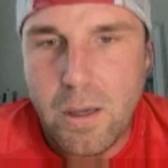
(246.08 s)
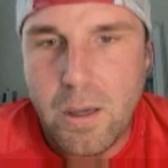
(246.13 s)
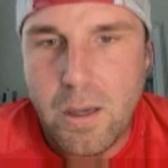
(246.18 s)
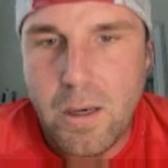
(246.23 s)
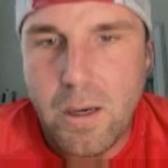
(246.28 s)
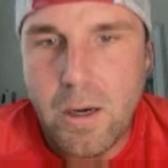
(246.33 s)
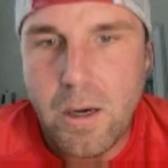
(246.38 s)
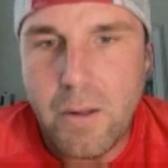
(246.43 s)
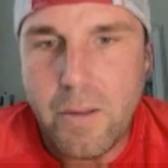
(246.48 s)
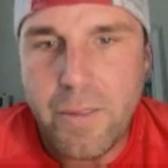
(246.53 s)

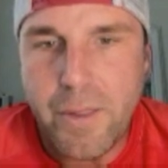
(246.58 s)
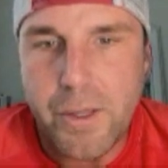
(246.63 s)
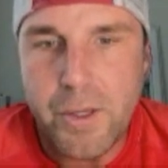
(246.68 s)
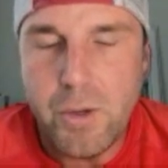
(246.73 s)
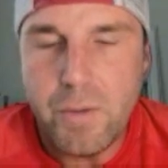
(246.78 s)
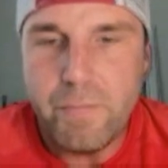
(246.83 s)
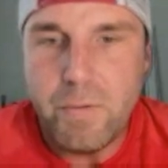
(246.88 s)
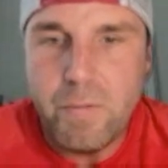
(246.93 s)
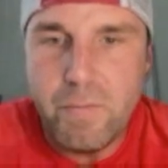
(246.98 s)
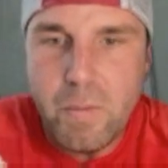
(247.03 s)
And another thing,
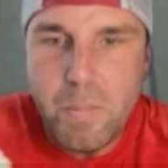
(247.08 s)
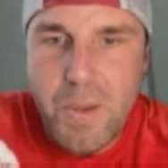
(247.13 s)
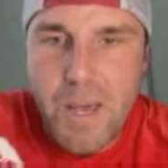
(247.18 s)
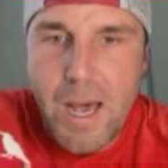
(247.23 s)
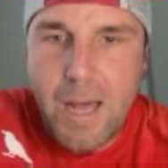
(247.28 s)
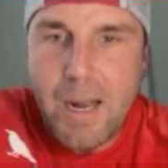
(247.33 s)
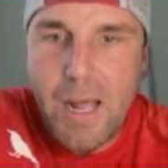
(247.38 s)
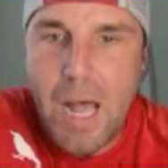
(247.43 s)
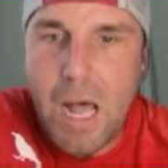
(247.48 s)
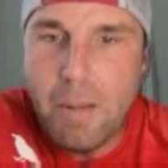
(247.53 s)
you have a
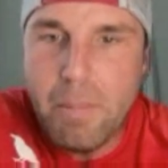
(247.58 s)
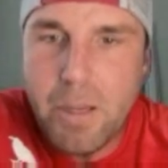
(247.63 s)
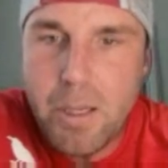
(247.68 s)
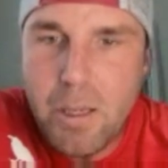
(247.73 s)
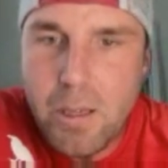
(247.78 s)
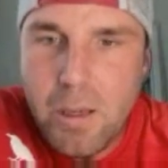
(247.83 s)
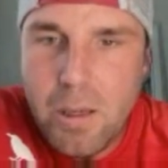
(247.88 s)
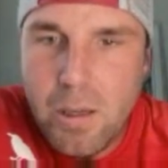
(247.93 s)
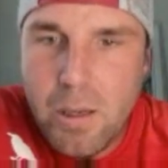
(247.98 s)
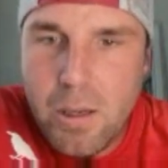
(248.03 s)
bad
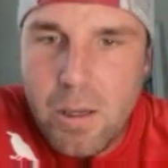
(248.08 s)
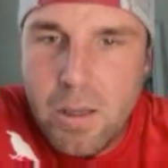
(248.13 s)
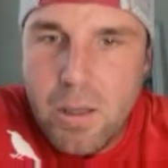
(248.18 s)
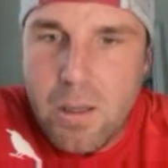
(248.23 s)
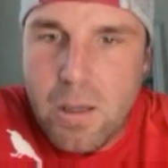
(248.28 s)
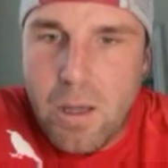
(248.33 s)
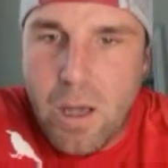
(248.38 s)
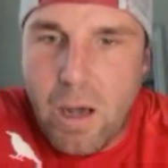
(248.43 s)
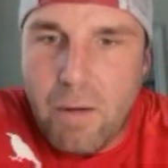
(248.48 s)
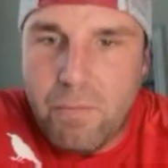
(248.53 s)
habit
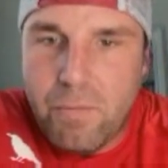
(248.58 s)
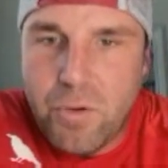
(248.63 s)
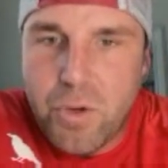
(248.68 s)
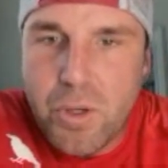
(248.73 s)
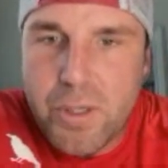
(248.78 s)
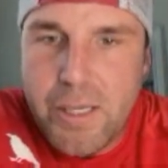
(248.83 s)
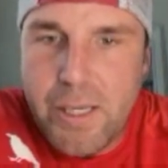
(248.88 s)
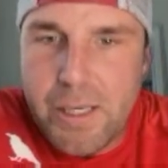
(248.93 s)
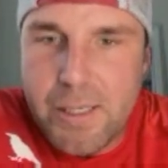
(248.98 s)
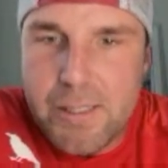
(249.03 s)
of
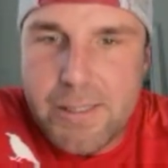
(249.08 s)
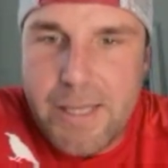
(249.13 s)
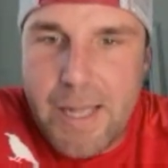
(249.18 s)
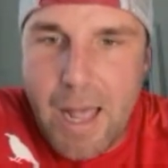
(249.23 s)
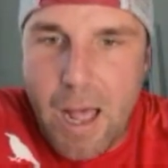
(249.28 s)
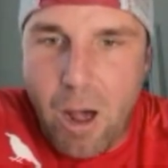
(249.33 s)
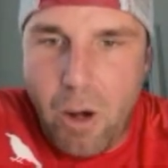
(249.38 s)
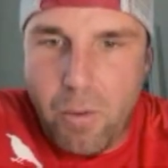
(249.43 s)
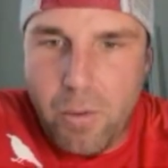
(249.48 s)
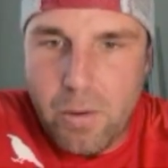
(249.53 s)
looking
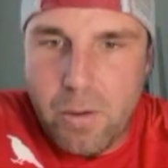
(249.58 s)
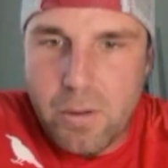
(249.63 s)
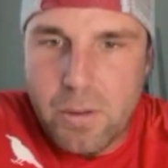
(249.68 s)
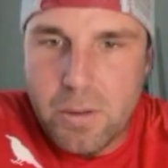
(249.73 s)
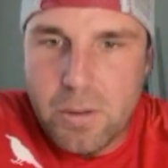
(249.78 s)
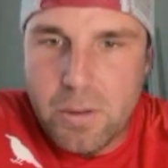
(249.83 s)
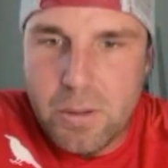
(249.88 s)
down.